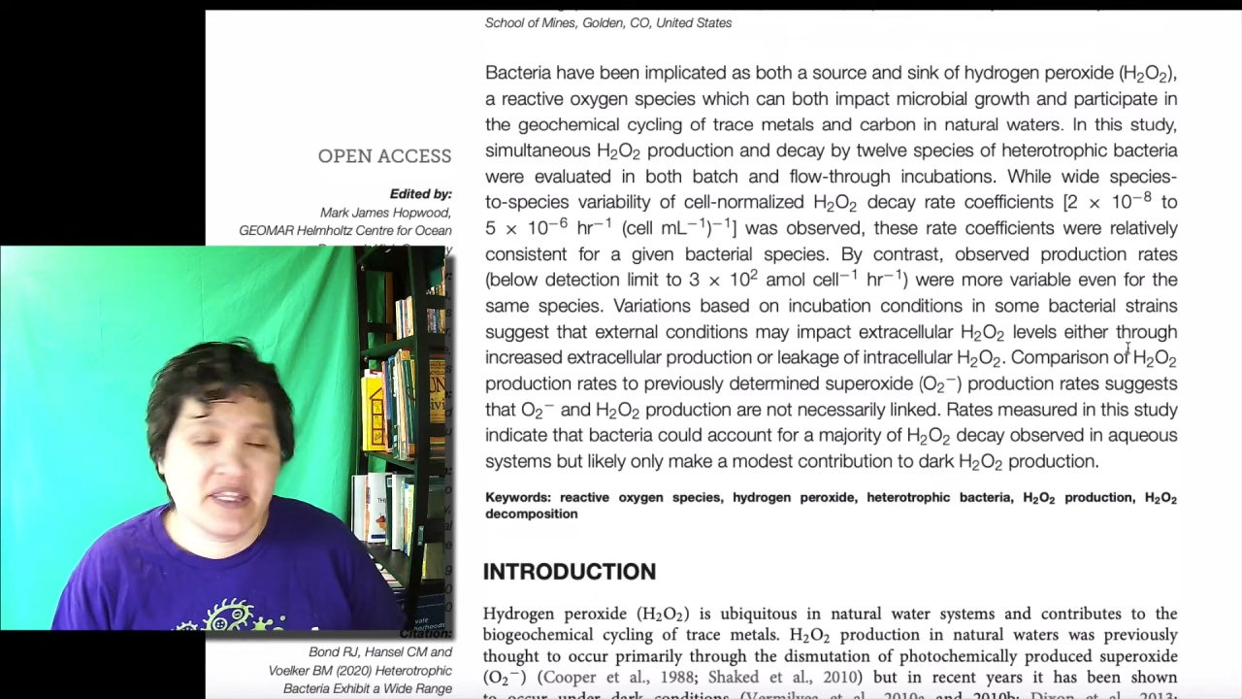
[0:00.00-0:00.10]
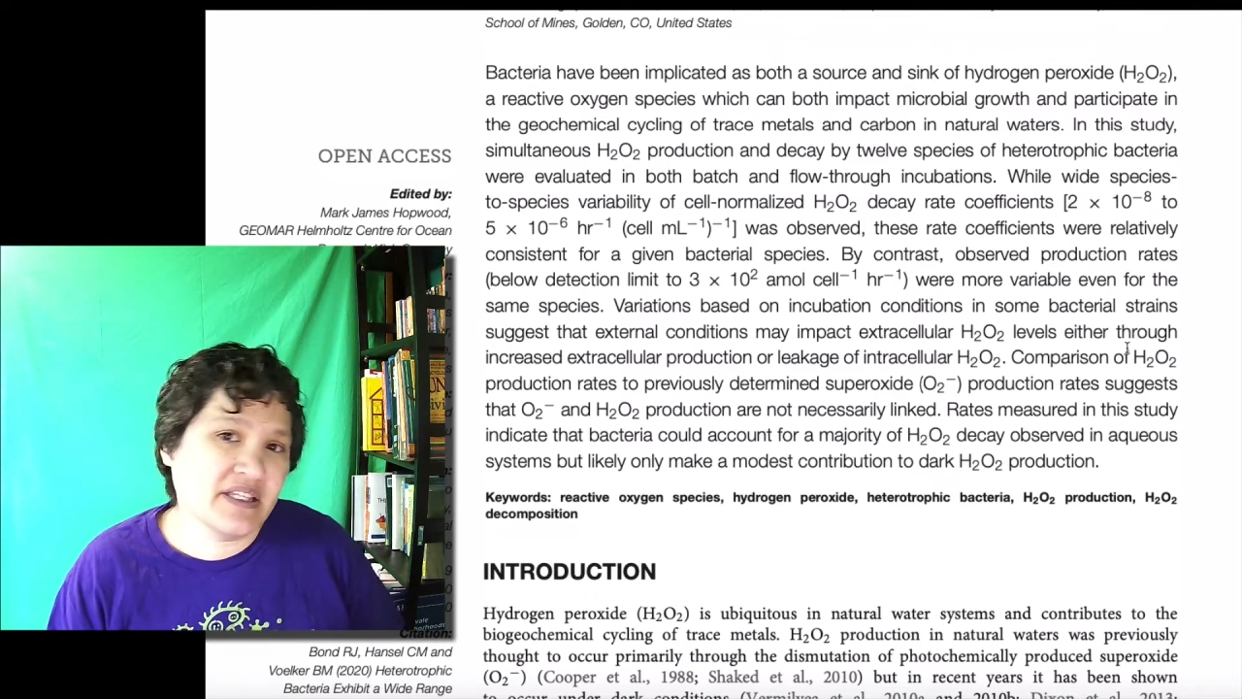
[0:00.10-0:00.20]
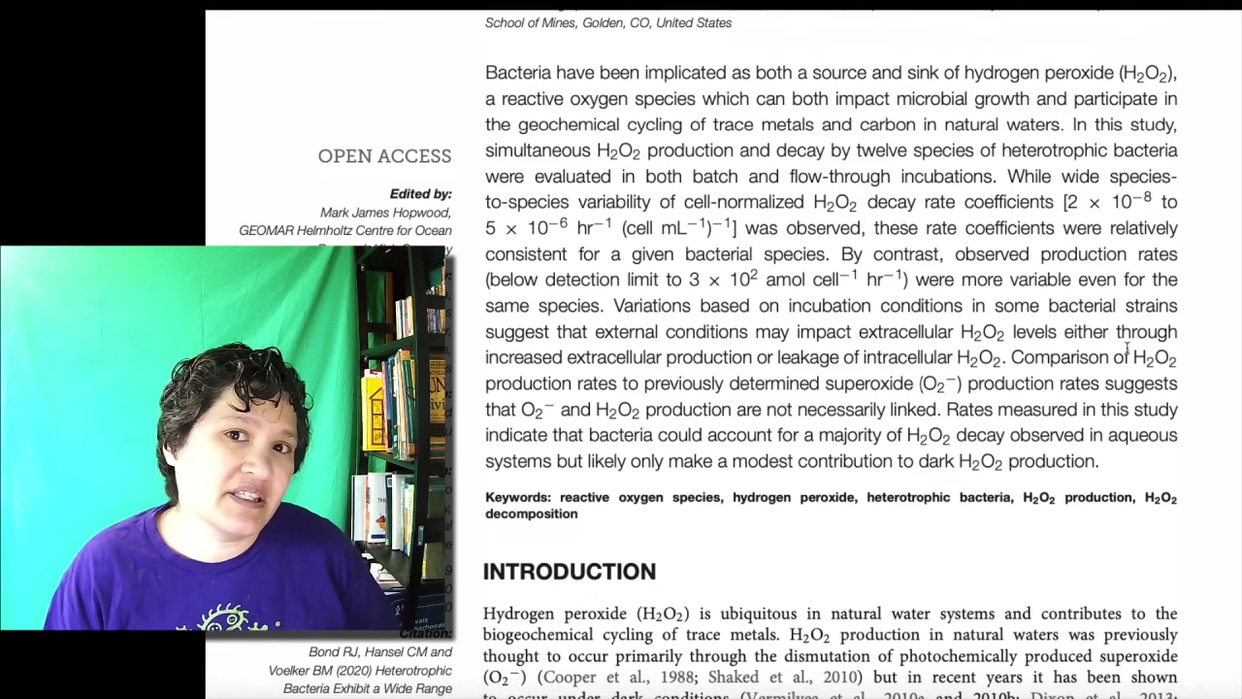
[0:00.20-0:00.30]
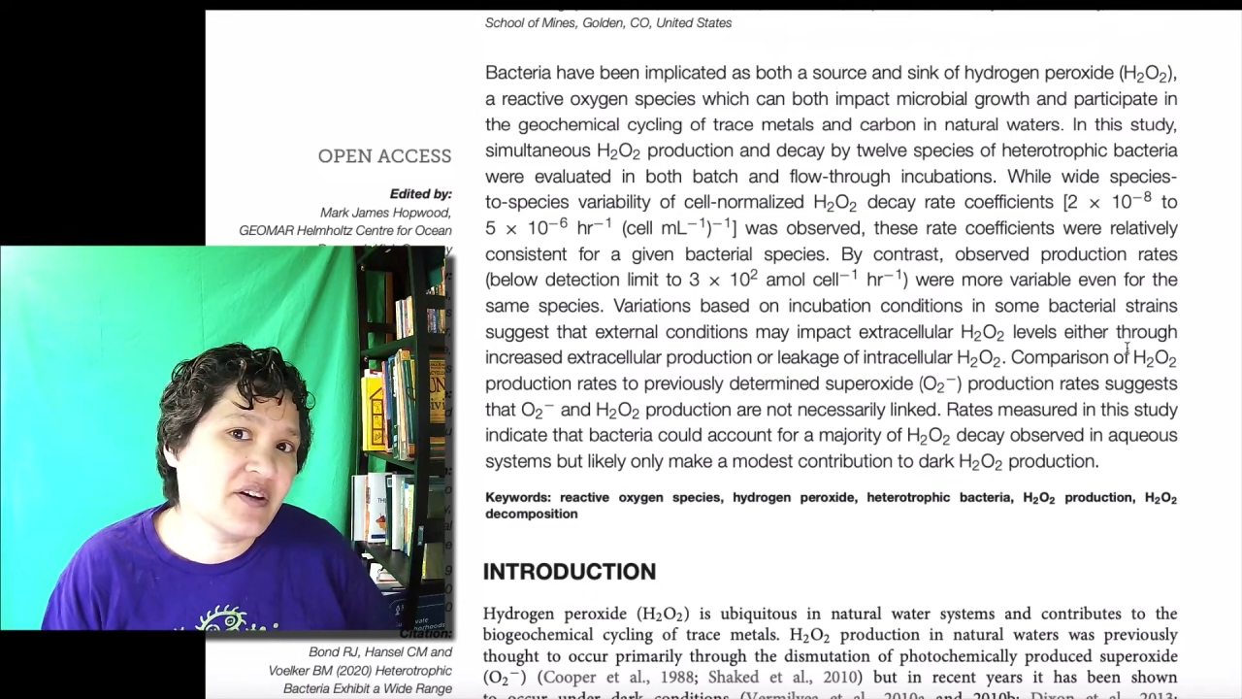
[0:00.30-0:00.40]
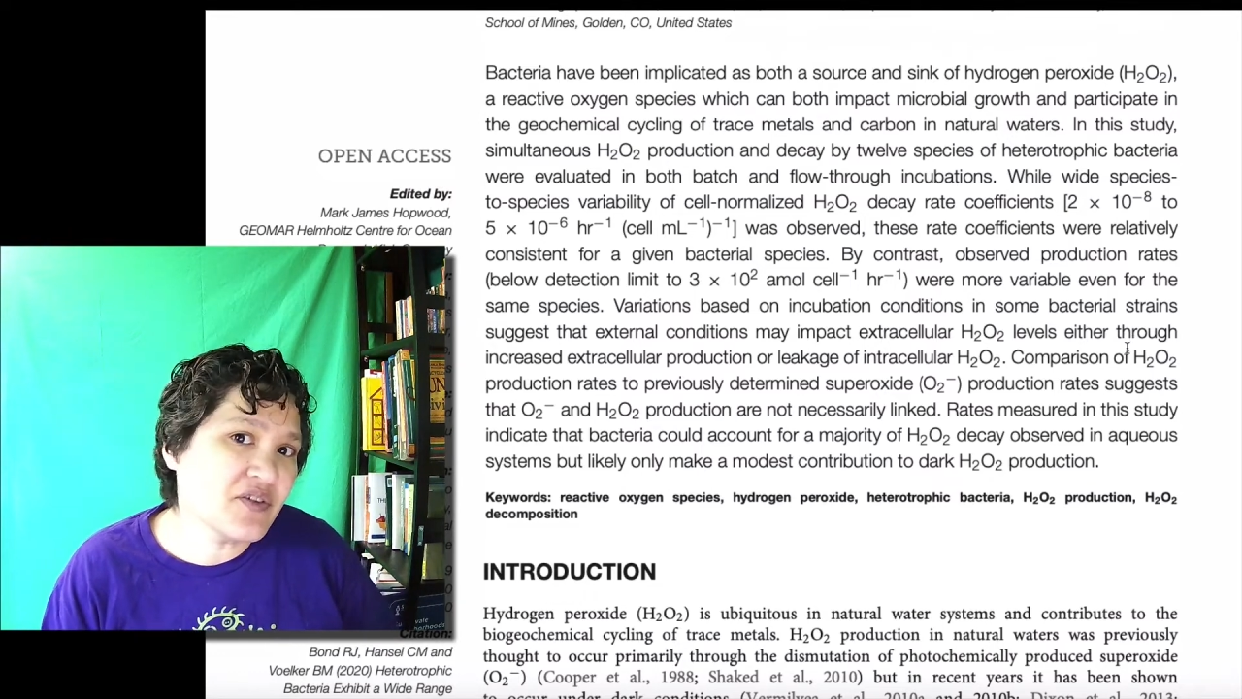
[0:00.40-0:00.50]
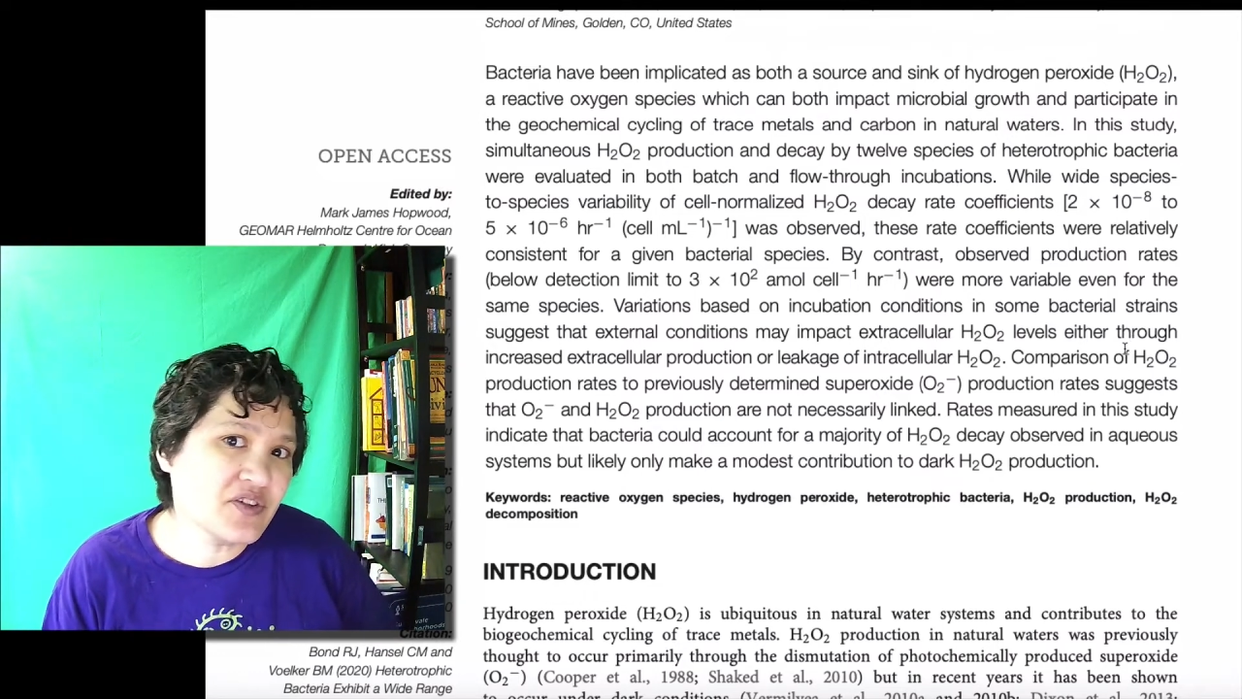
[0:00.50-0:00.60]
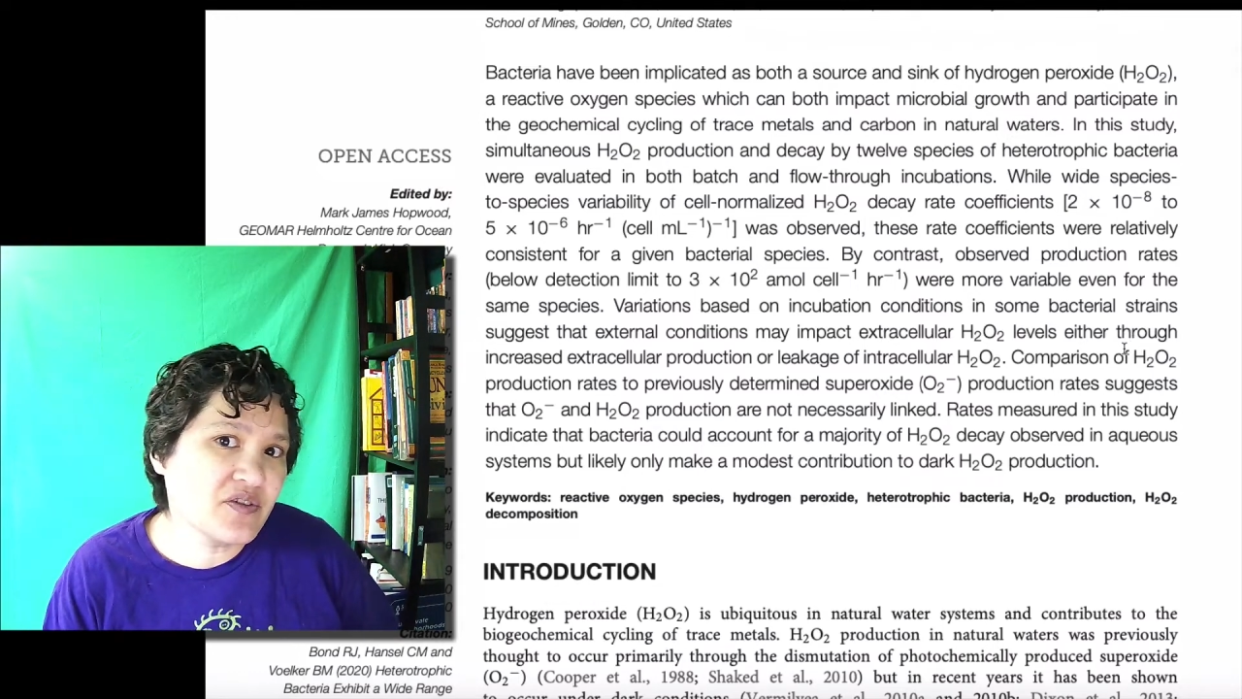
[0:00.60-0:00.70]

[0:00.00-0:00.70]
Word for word: that tells